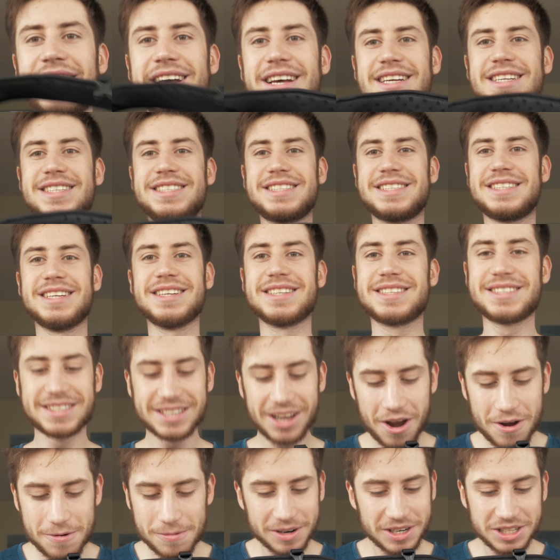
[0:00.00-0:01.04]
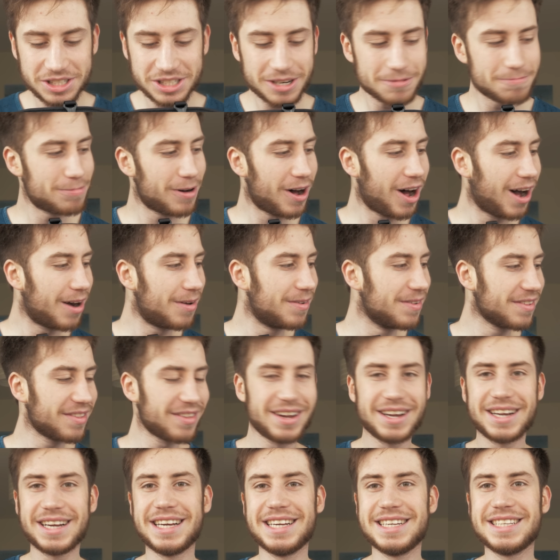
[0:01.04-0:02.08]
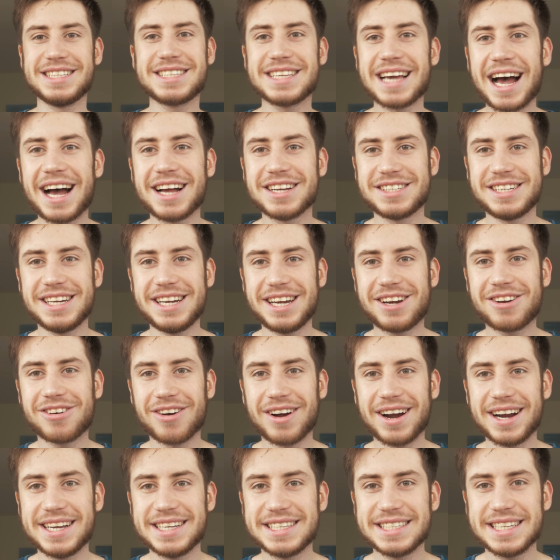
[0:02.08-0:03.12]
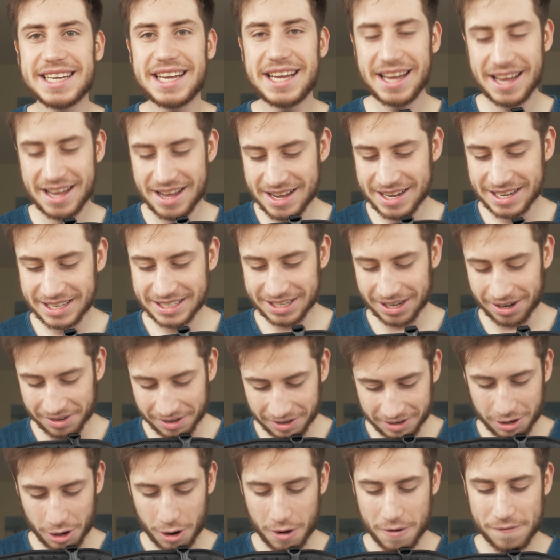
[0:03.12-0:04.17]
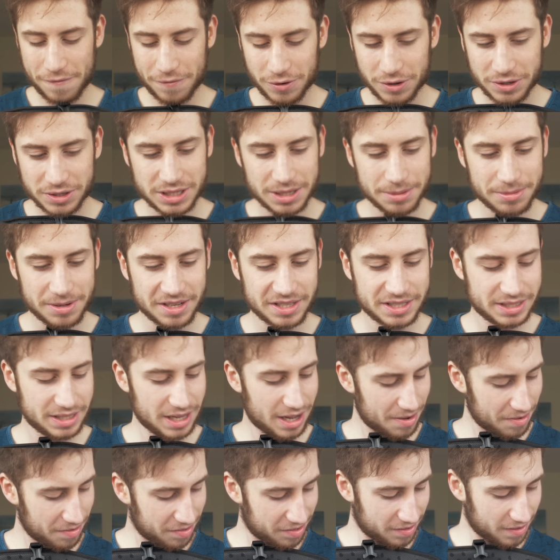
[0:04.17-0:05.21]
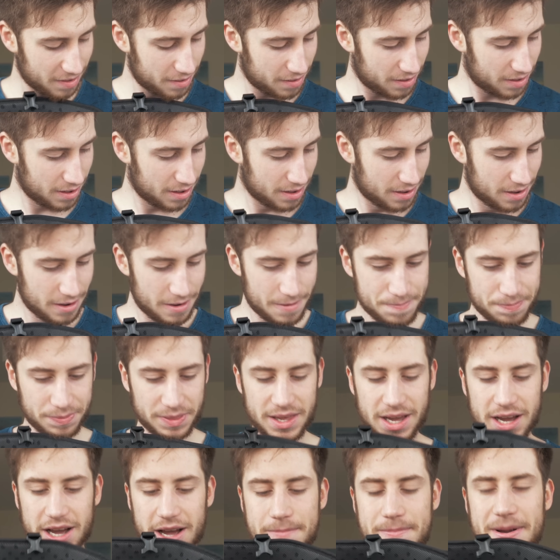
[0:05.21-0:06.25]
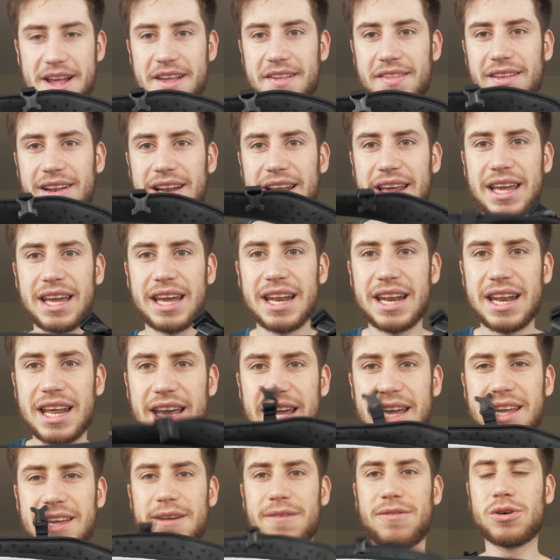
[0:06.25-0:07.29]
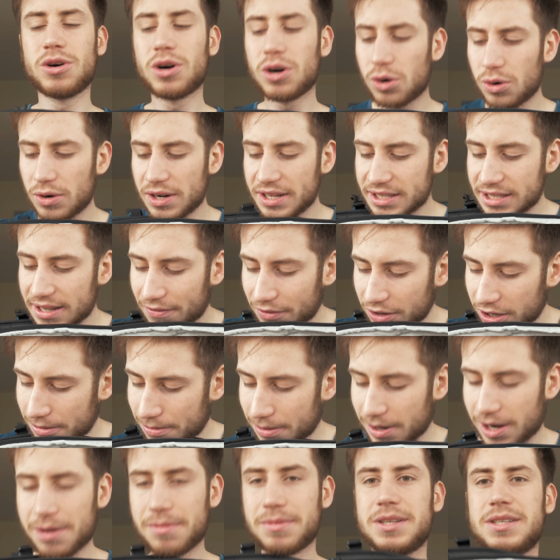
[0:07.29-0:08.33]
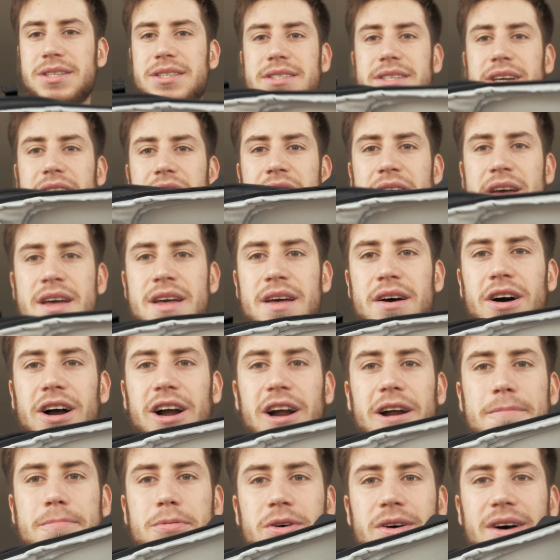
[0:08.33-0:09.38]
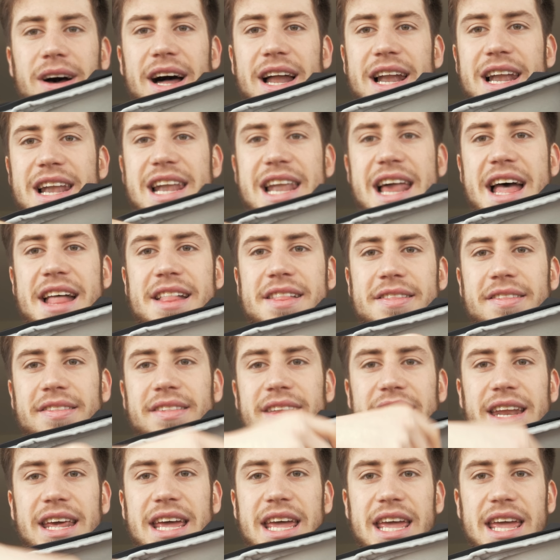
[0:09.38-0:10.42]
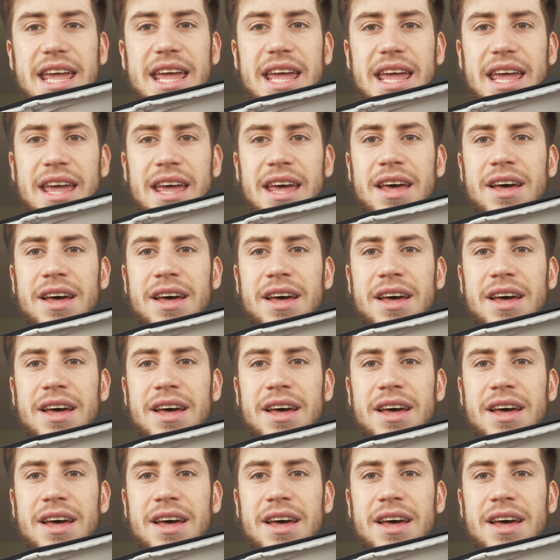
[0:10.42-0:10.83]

It's just so much compartments, like it's actually crazy. So I'm gonna go through some of this stuff. So basically in here you've got all these different compartments. So I could put a lens in here.